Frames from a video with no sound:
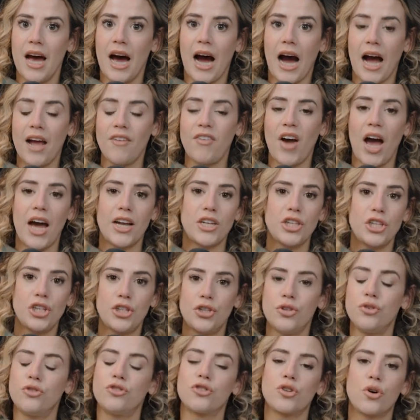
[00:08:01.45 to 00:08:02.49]
I've had
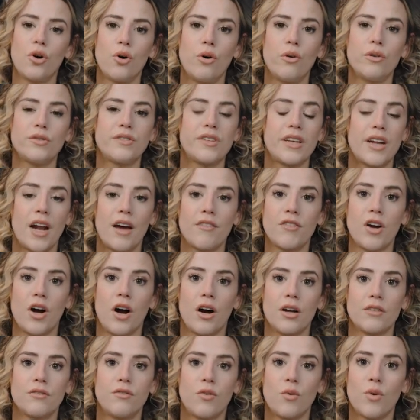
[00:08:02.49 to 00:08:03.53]
huge goals that I've
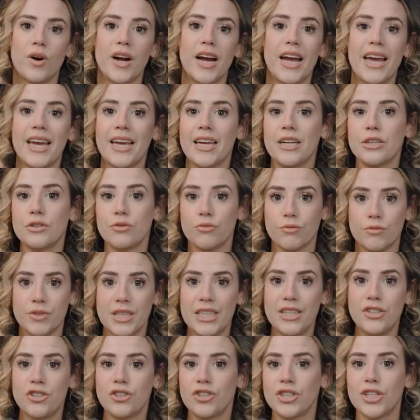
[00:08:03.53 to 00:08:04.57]
gone for and
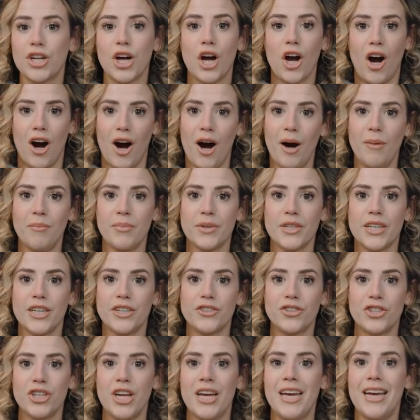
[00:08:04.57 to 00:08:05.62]
reached and
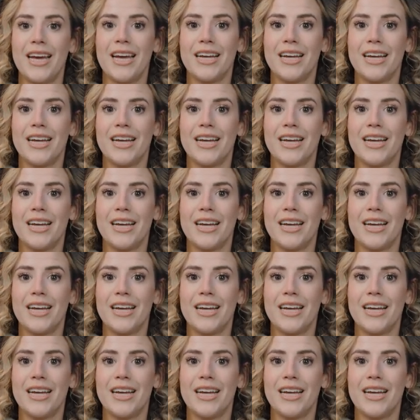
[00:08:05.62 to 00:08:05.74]
accomplished